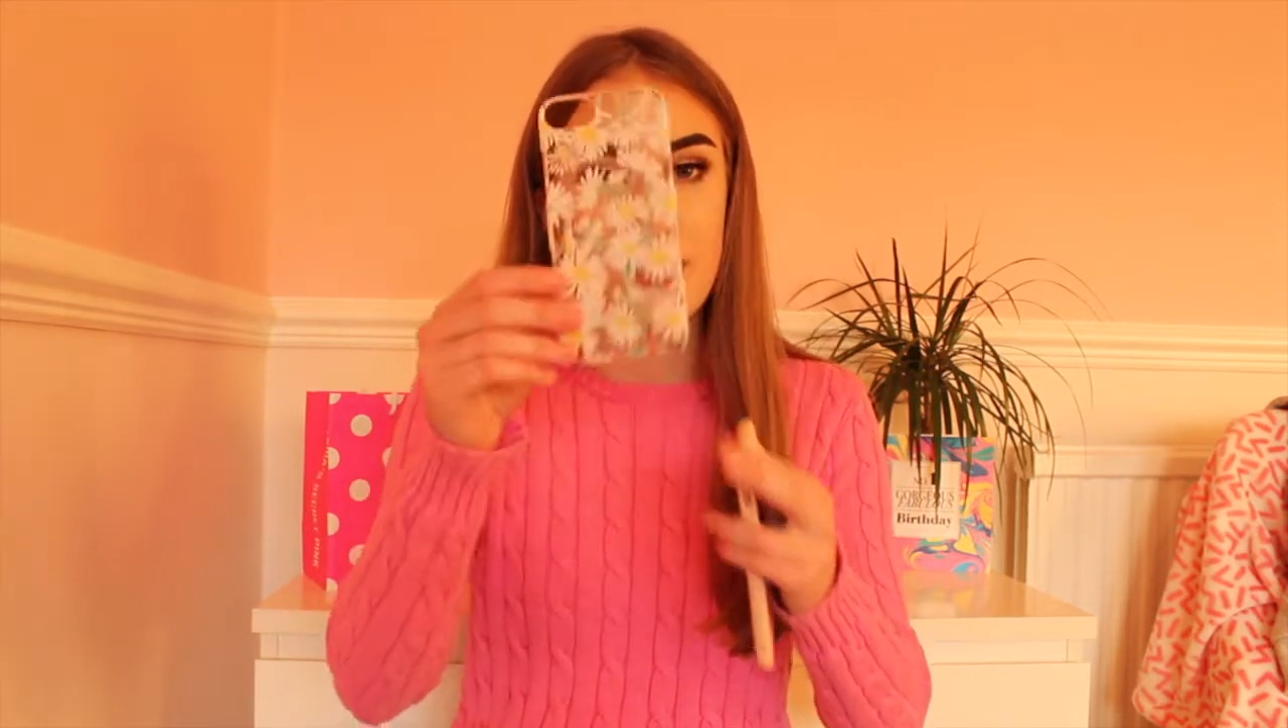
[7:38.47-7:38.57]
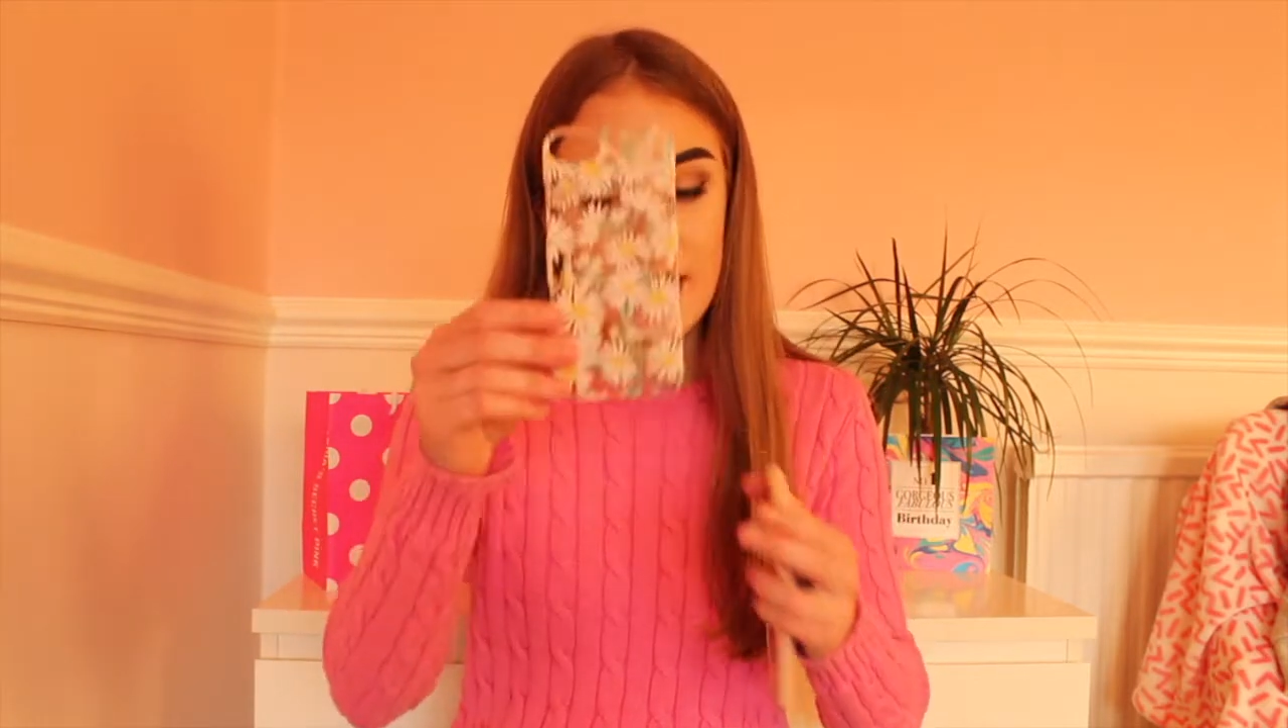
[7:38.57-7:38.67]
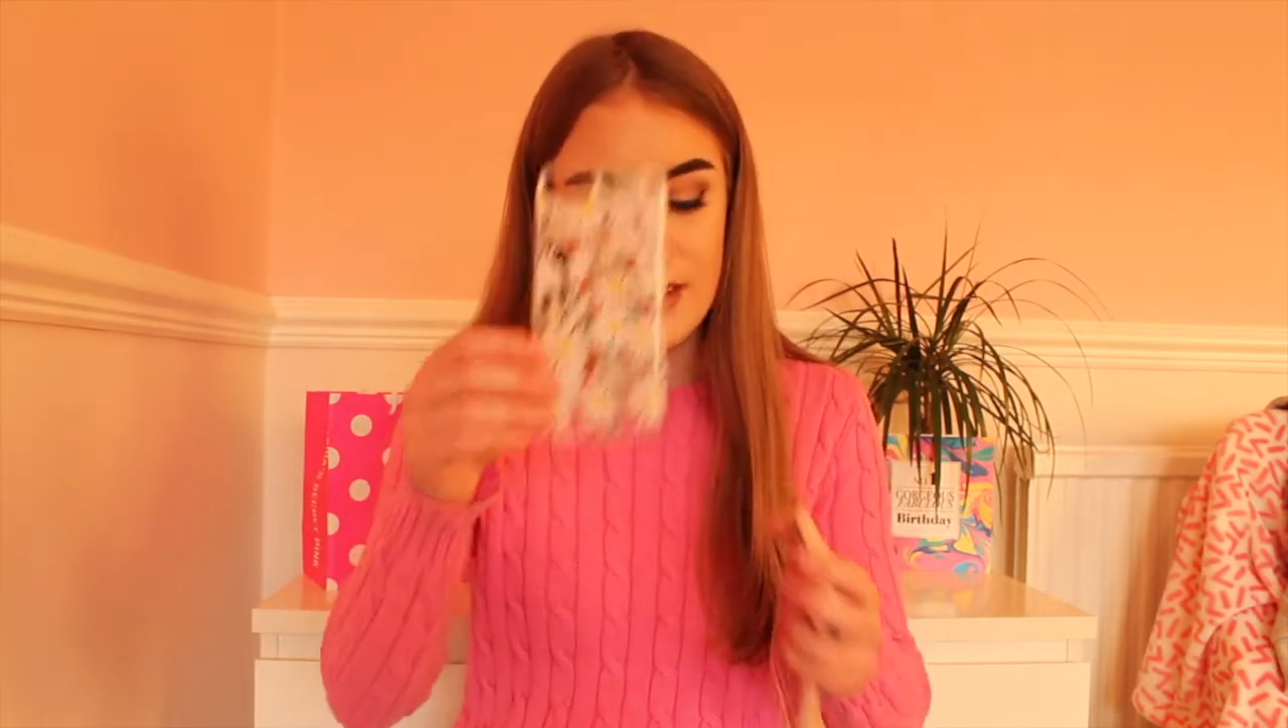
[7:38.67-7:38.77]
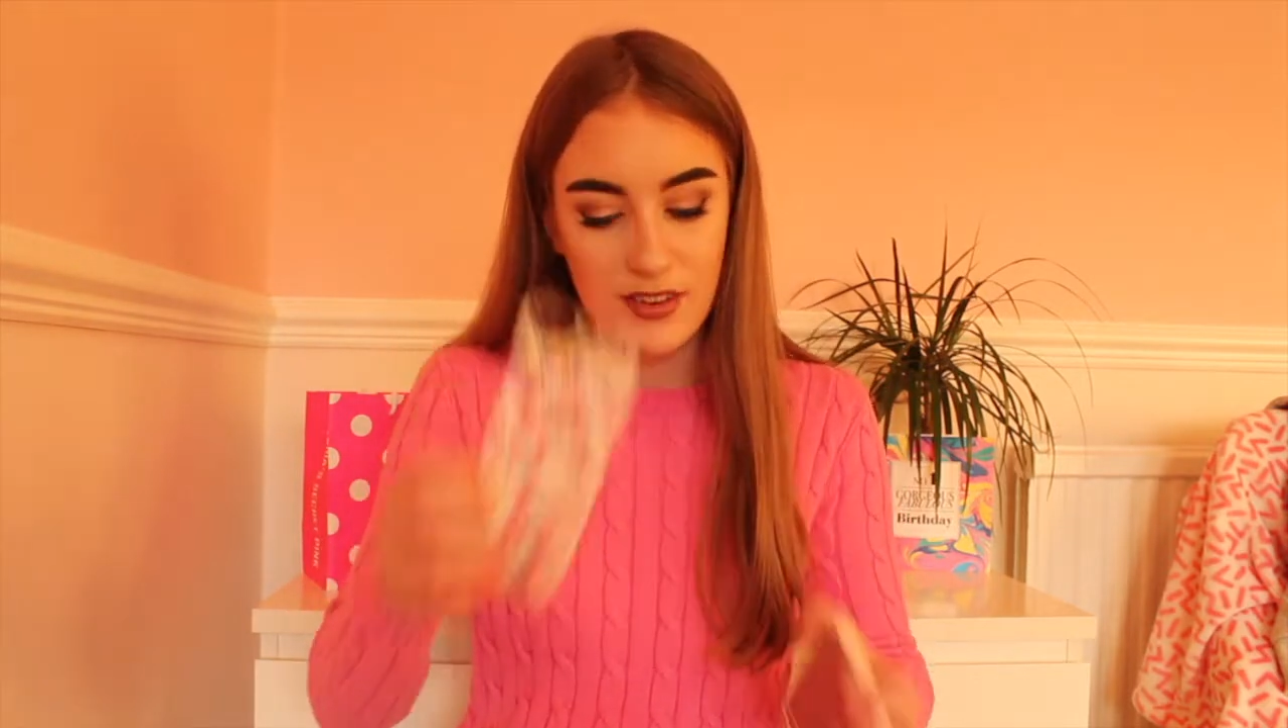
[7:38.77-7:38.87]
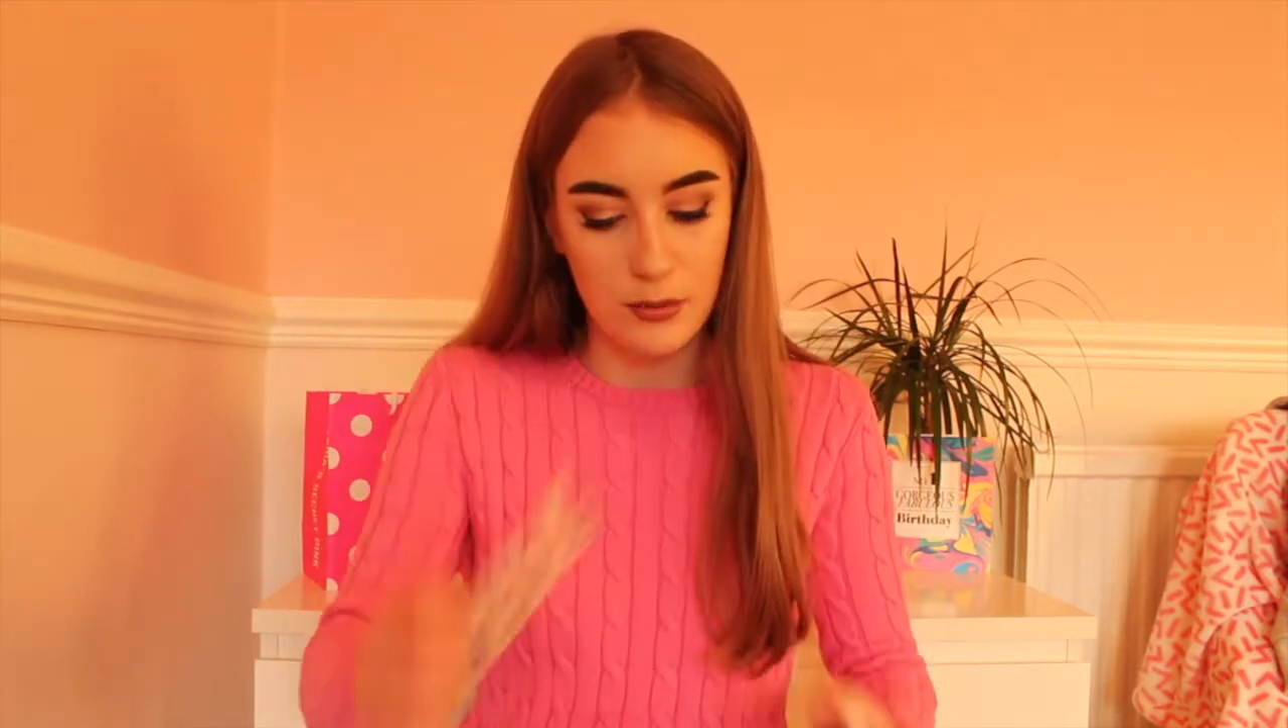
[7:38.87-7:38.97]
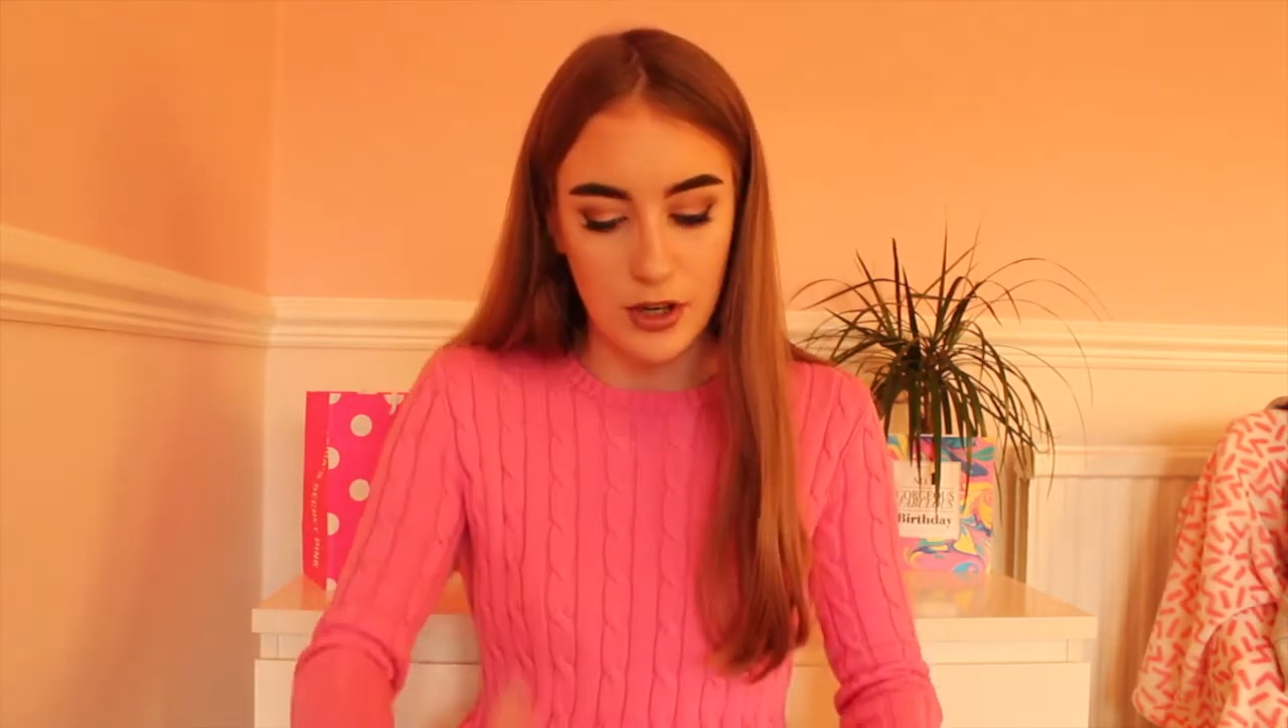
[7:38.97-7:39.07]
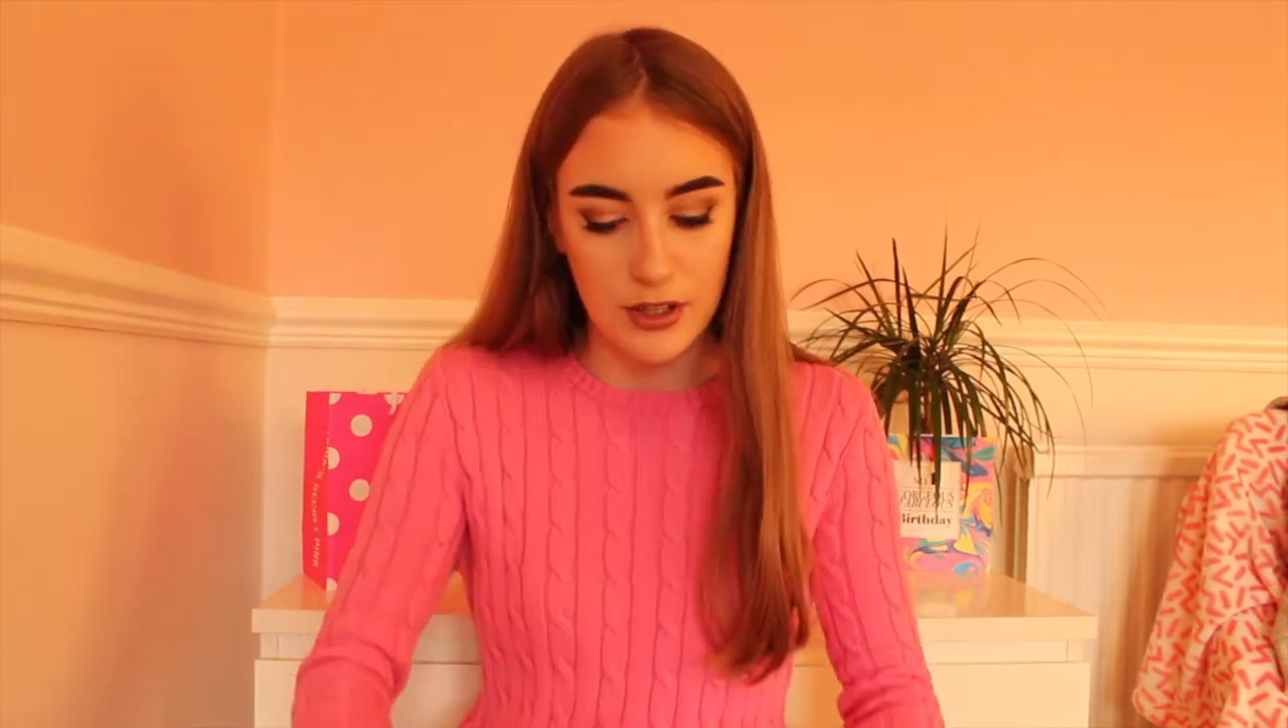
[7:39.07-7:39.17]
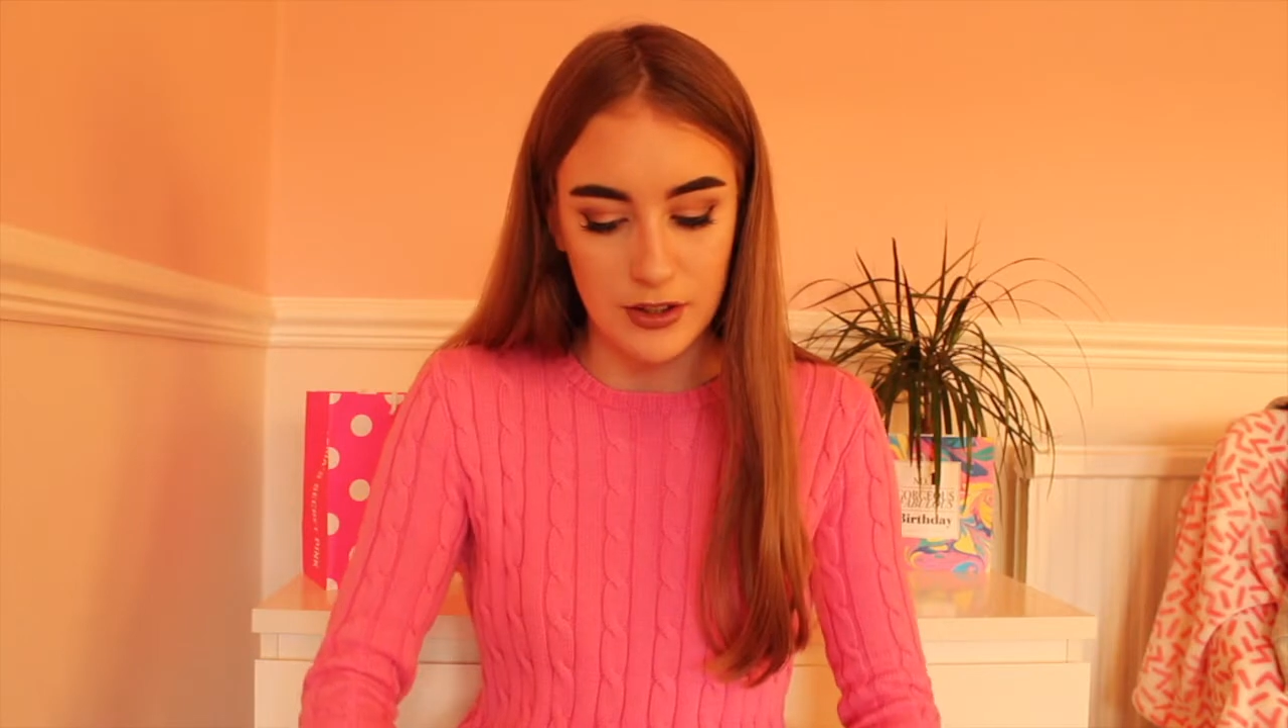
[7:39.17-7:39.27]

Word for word: daisy one,